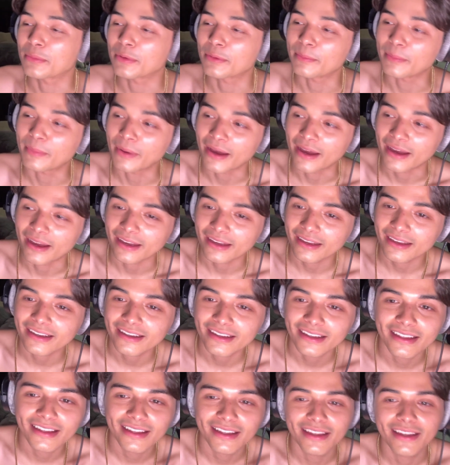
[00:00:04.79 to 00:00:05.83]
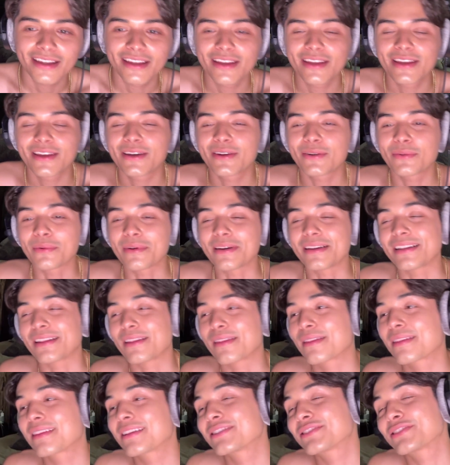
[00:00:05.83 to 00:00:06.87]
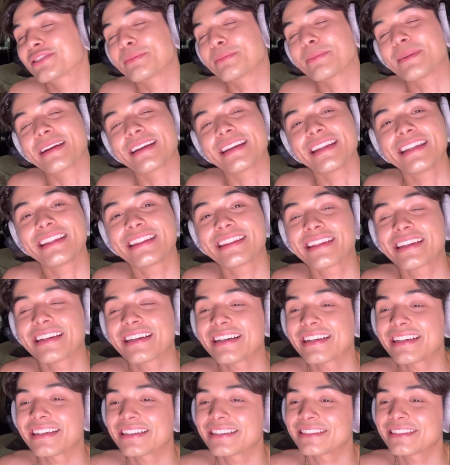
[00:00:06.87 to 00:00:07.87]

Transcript: back with Anitta.